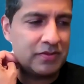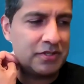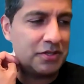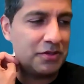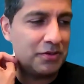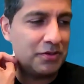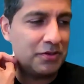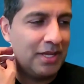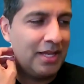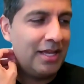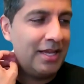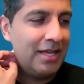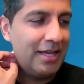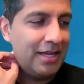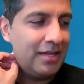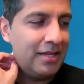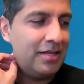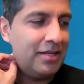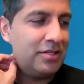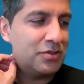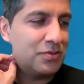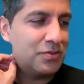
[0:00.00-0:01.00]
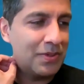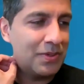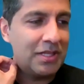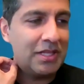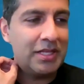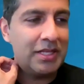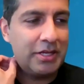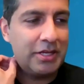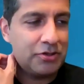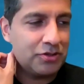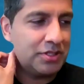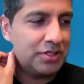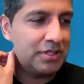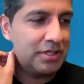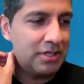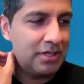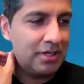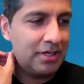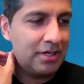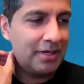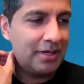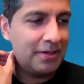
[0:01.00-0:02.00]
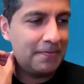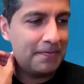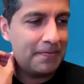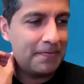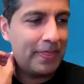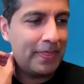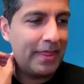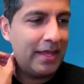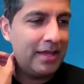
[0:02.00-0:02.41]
So it is really interesting